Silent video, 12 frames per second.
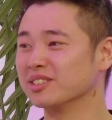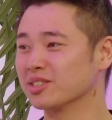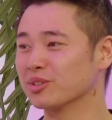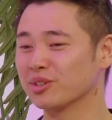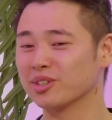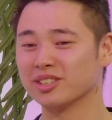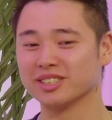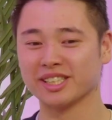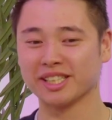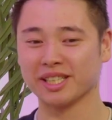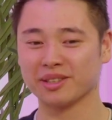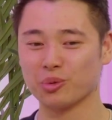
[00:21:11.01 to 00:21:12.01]
So I've got
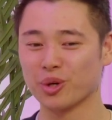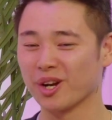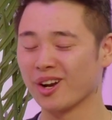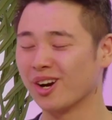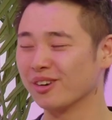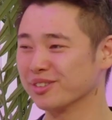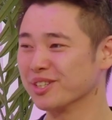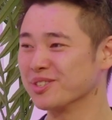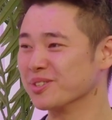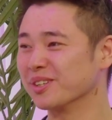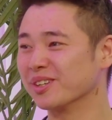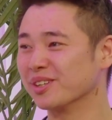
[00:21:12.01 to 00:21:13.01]
a 1.5 and a
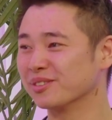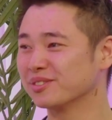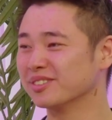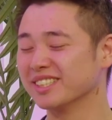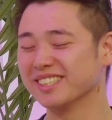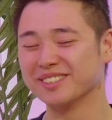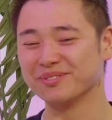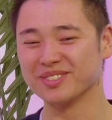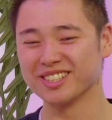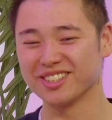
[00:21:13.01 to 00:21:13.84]
2.5.